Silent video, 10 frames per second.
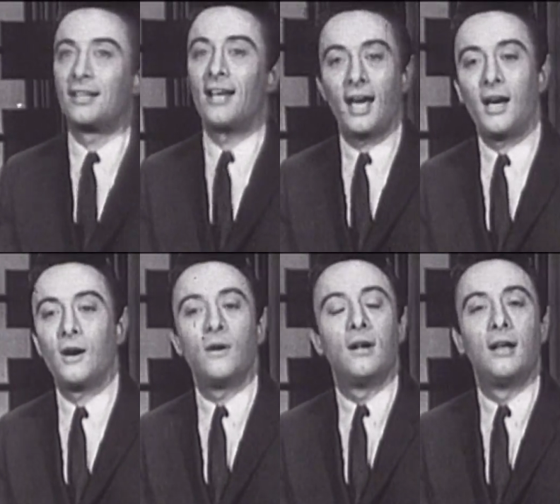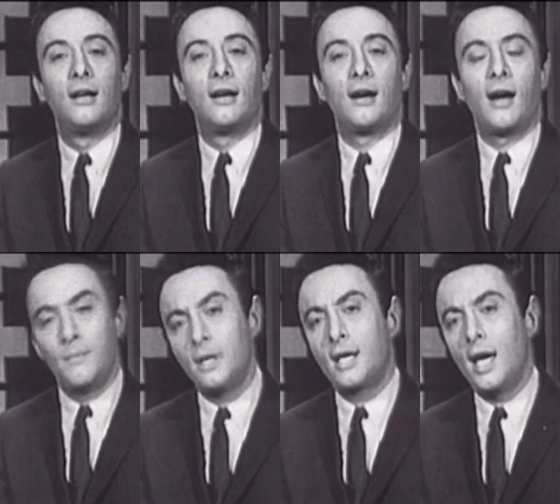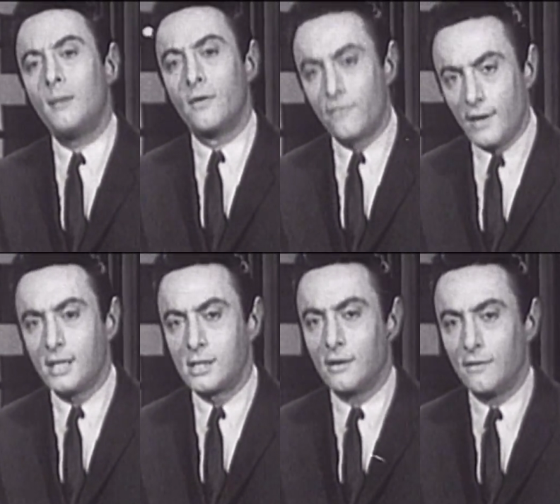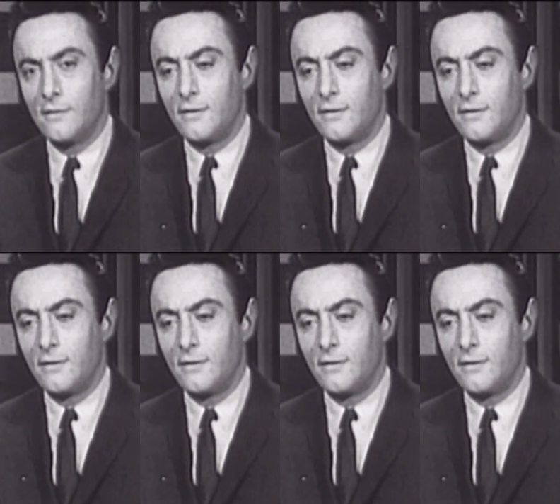in how I became offensive.